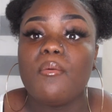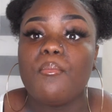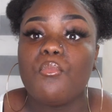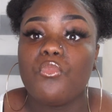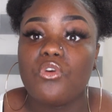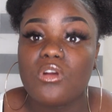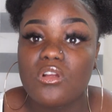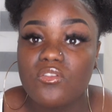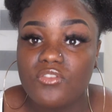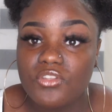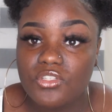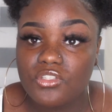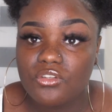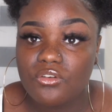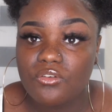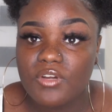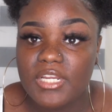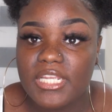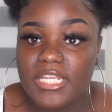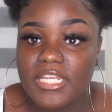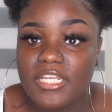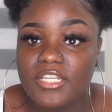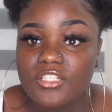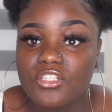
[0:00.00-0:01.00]
Moral of the
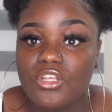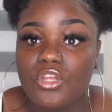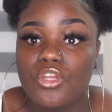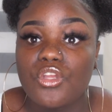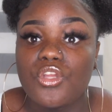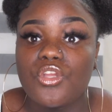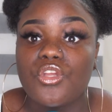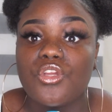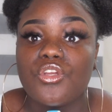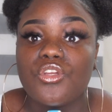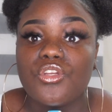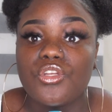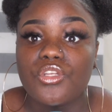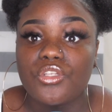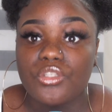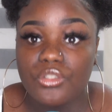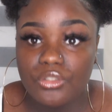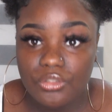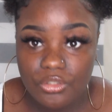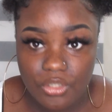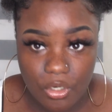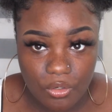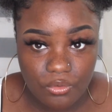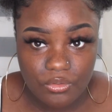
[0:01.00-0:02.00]
story is,
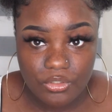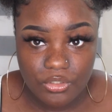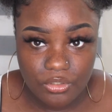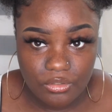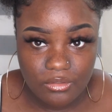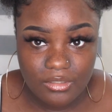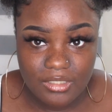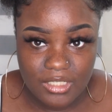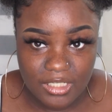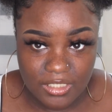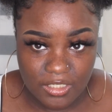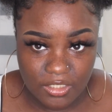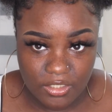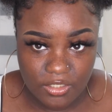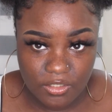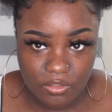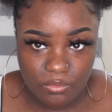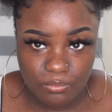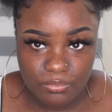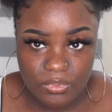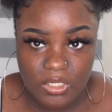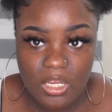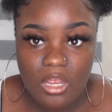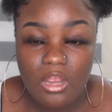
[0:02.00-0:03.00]
don't use scented
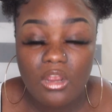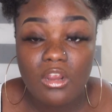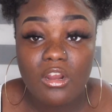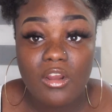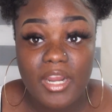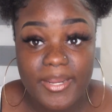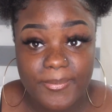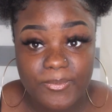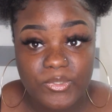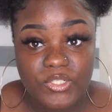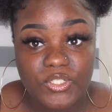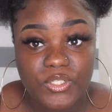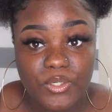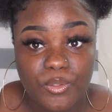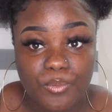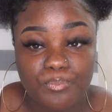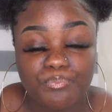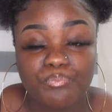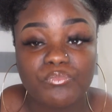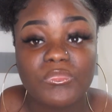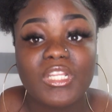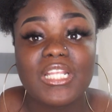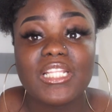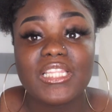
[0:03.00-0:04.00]
soaps. Alright, so
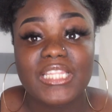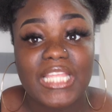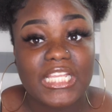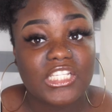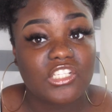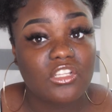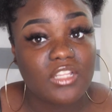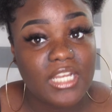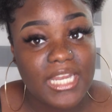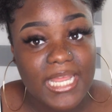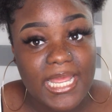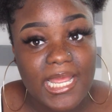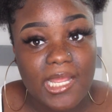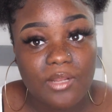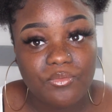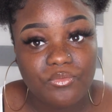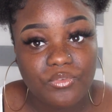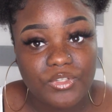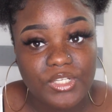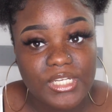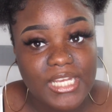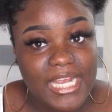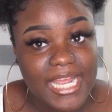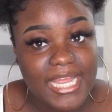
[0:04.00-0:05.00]
that's all that I have
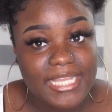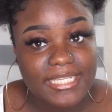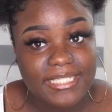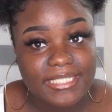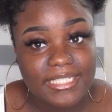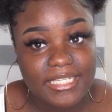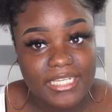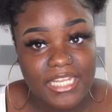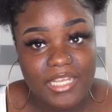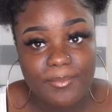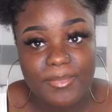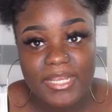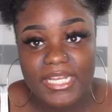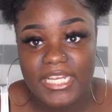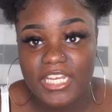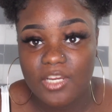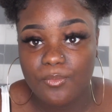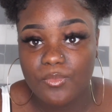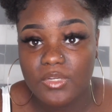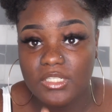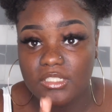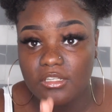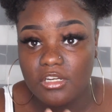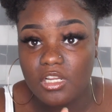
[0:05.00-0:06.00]
for you guys today. My
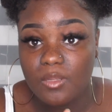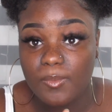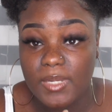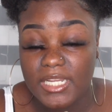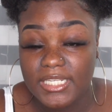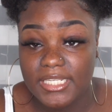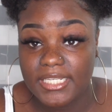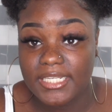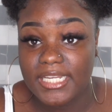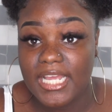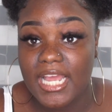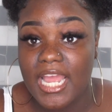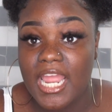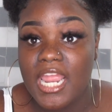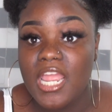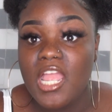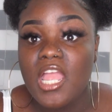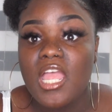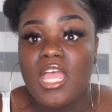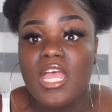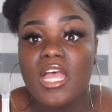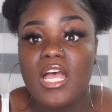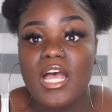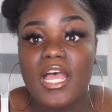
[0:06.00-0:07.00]
camera's literally about to die.
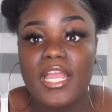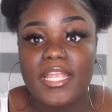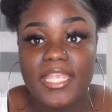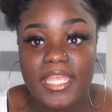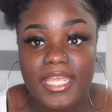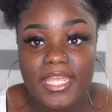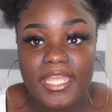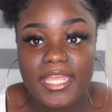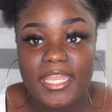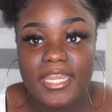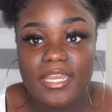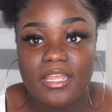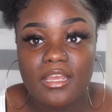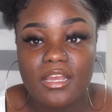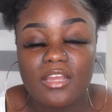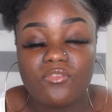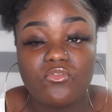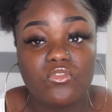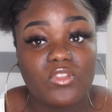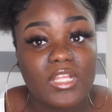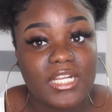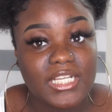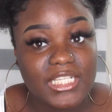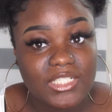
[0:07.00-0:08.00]
Again,
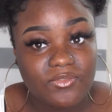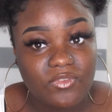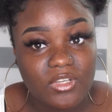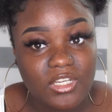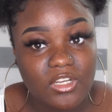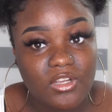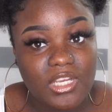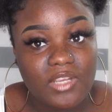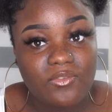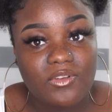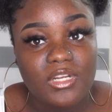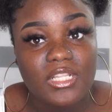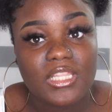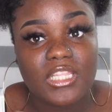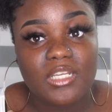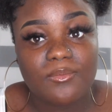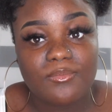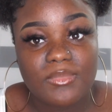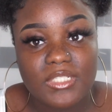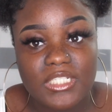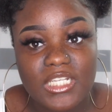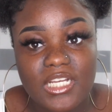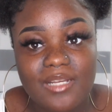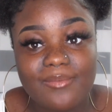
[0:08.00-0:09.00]
if you like this video, give it a
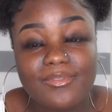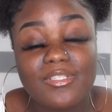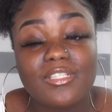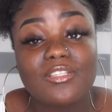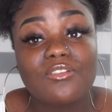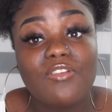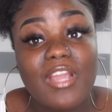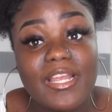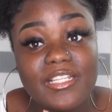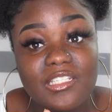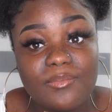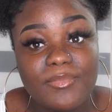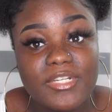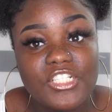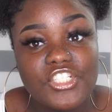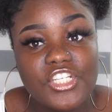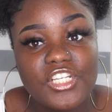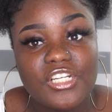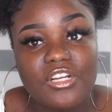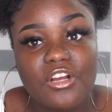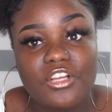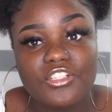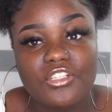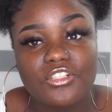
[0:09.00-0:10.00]
thumbs up. Subscribe to my
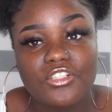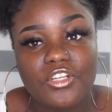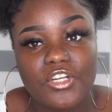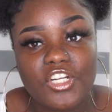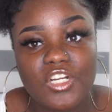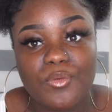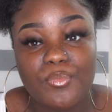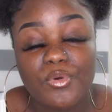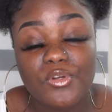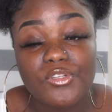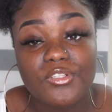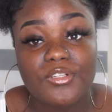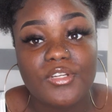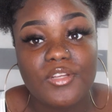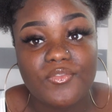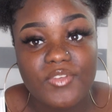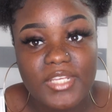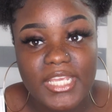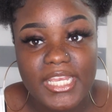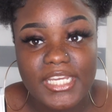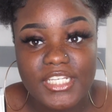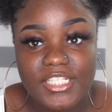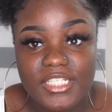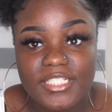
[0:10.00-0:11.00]
channel. Also turn on post
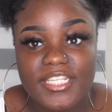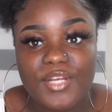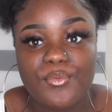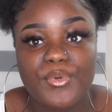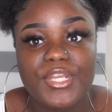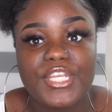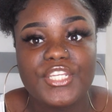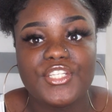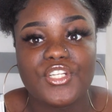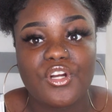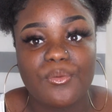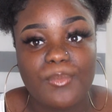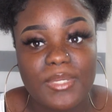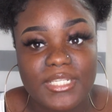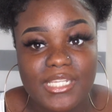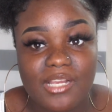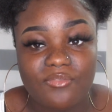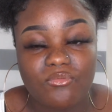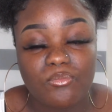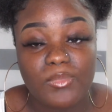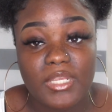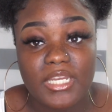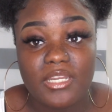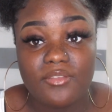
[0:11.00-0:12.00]
notifications. That way you don't miss
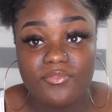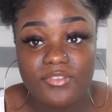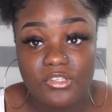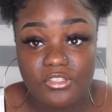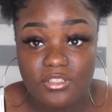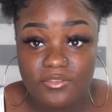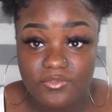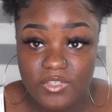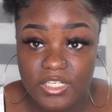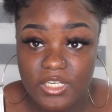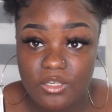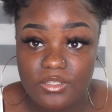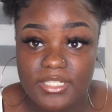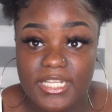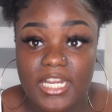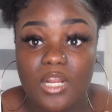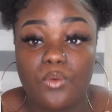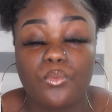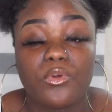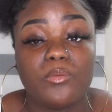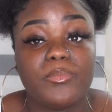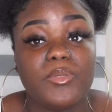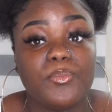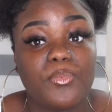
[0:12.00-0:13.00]
out from any future videos that I
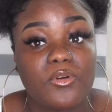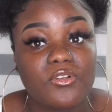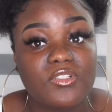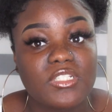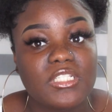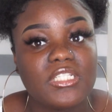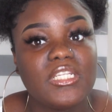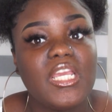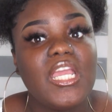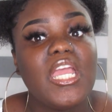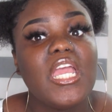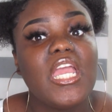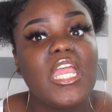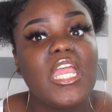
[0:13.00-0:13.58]
will be posting.